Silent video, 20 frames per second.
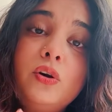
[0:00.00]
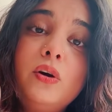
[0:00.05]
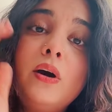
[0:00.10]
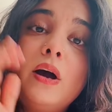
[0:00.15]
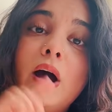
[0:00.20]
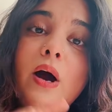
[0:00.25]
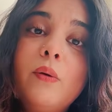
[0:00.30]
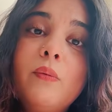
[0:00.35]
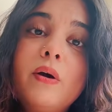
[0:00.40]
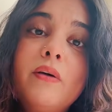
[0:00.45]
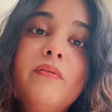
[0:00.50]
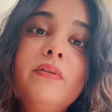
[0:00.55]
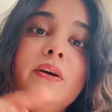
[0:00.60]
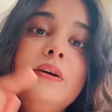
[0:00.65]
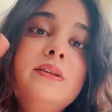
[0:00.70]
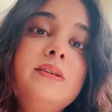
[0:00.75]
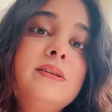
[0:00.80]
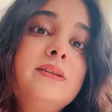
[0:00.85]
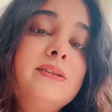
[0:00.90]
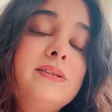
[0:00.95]
However,
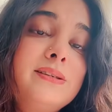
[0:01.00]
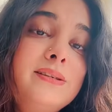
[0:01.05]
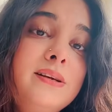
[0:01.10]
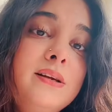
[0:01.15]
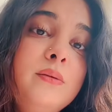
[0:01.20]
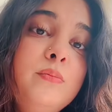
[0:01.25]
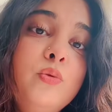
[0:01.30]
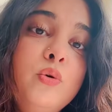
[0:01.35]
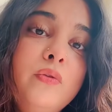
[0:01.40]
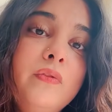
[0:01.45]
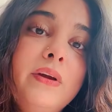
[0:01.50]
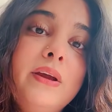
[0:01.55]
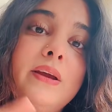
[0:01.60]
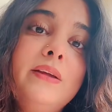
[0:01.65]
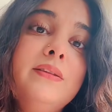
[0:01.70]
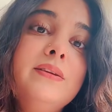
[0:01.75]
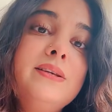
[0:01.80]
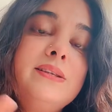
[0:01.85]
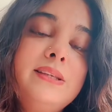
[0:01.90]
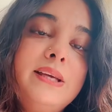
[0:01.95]
it's still moving in
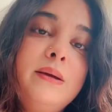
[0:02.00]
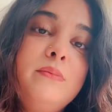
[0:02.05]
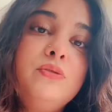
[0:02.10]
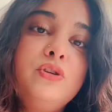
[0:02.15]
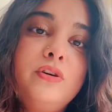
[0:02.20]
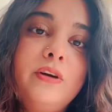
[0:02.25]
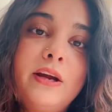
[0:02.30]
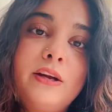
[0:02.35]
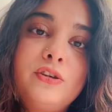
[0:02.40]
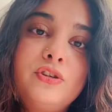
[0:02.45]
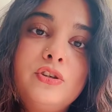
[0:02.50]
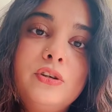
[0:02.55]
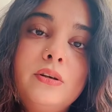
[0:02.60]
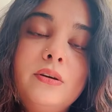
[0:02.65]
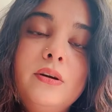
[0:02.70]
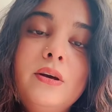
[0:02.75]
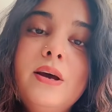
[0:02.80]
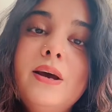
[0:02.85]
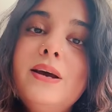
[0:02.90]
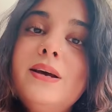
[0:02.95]
the same direction.